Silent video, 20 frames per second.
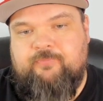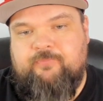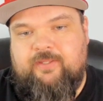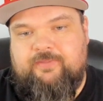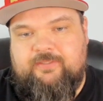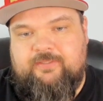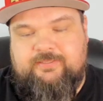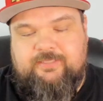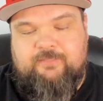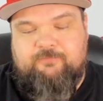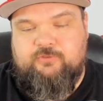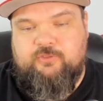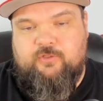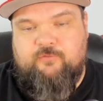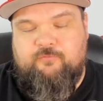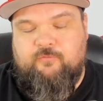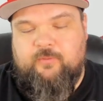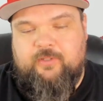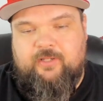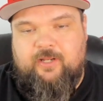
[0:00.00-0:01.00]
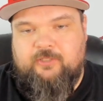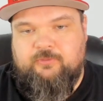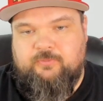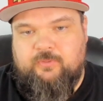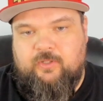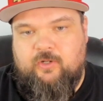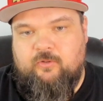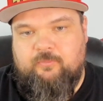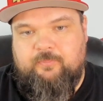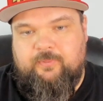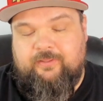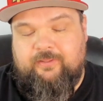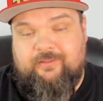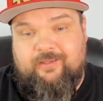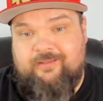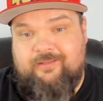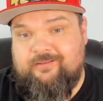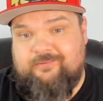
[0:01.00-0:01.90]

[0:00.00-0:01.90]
that the San Francisco 49ers were hoping.